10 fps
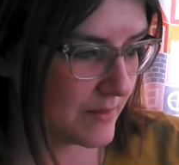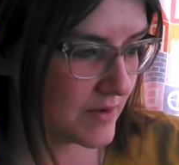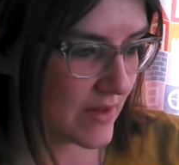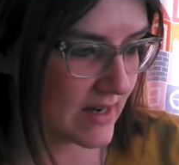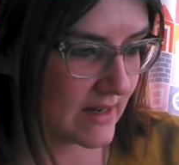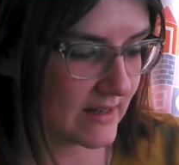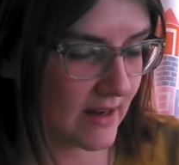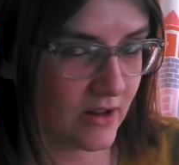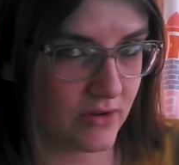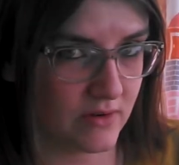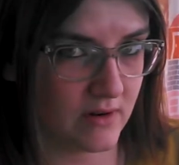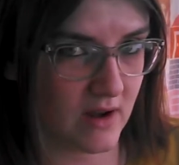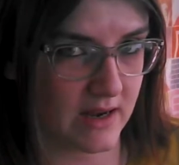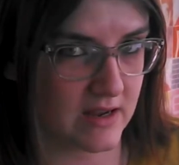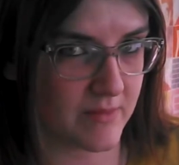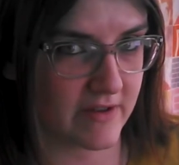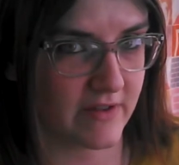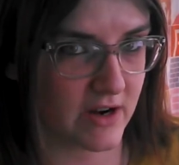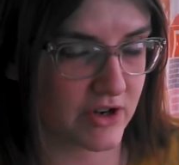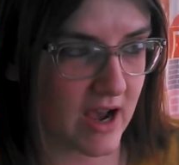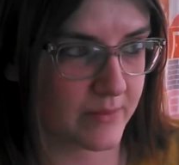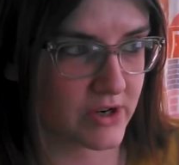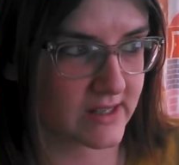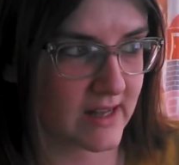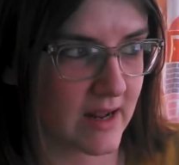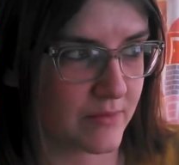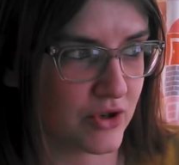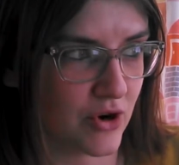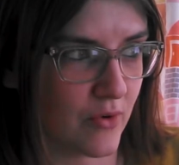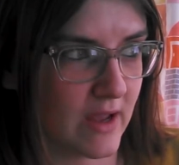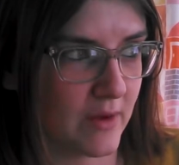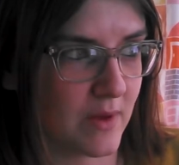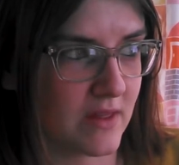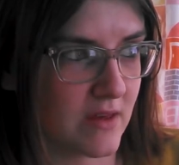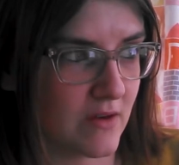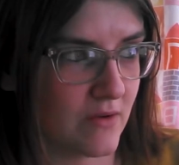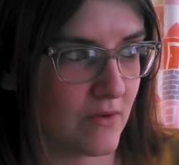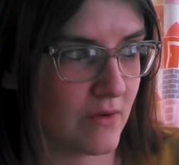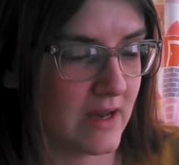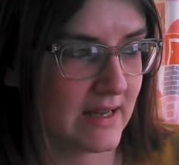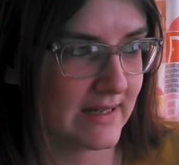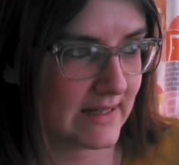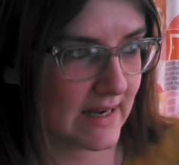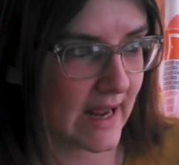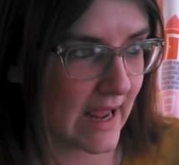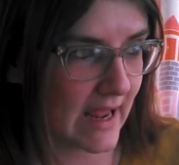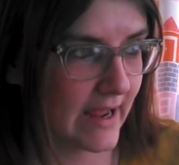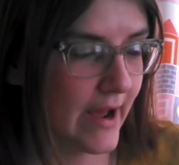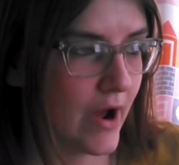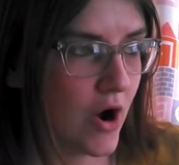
So that doesn't include any of my finished objects that I'm showing with you today,